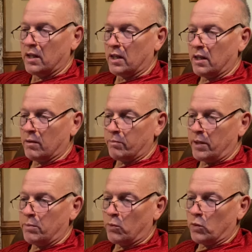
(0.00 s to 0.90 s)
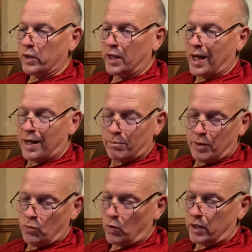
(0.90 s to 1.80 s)
uh, people will not be
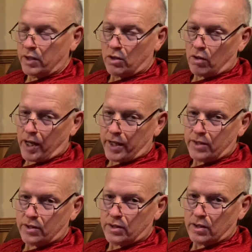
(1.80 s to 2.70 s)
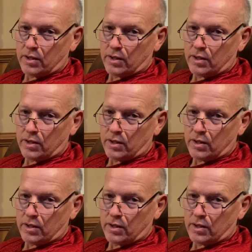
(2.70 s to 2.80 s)
won to Christ